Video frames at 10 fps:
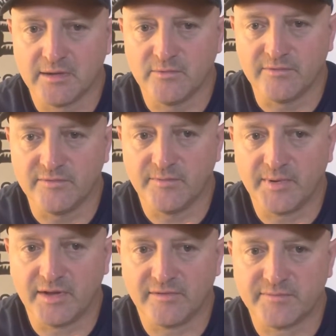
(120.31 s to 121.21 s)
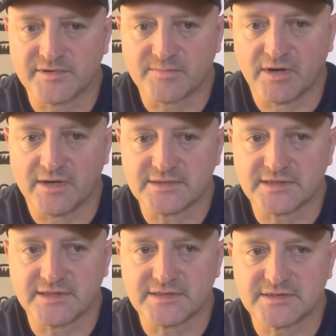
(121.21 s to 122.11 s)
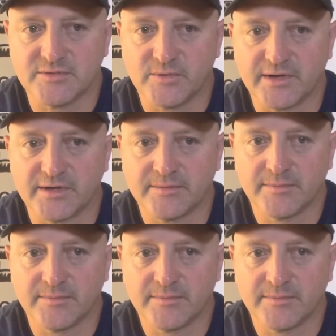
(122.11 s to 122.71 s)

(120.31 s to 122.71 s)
we've developed this process to where